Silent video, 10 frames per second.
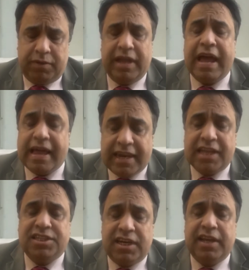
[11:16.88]

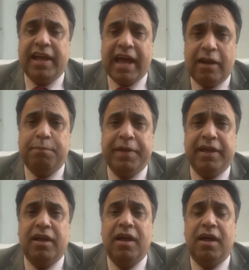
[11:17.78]
allegedly
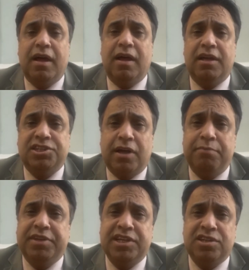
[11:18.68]
helping
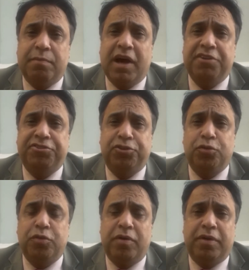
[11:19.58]
Hamza Shabazz
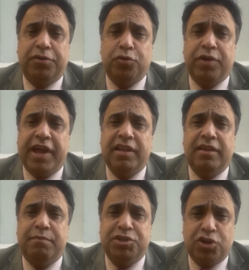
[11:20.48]
to gain
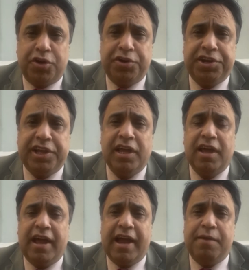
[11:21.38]
the majority
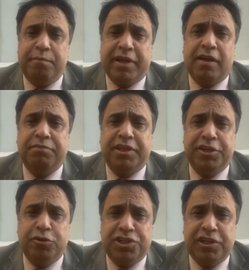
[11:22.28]
and become the
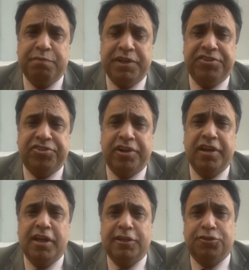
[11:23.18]
new chief minister.
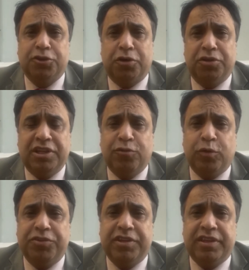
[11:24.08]
So this
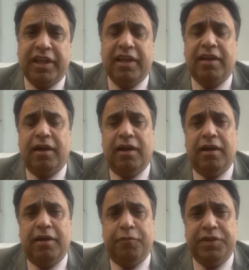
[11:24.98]
was the thing
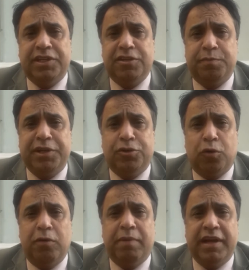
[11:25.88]
which has been
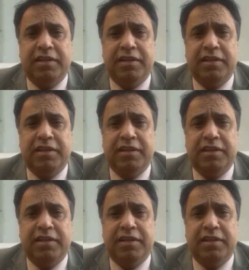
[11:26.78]
told by the